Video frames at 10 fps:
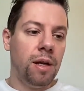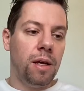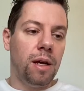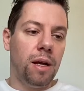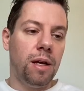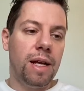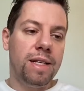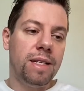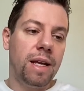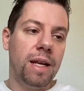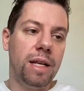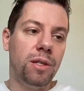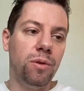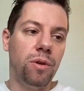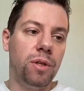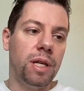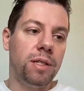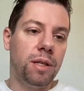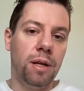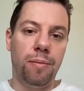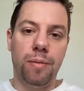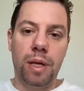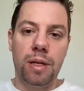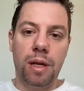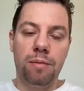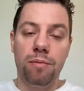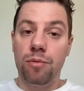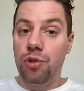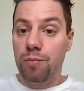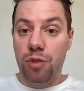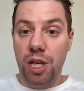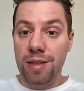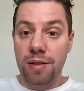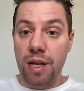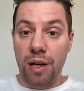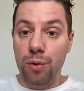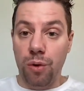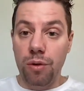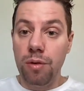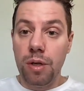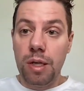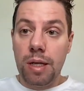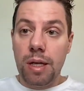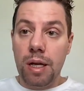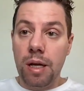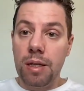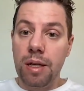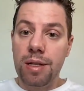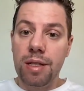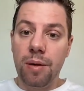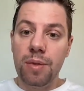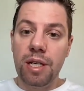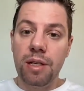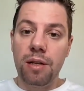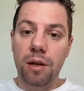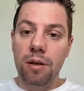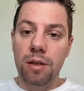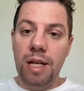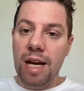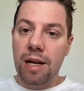uh, let's say that you know that, um, and, and chances are you know, uh, there is something not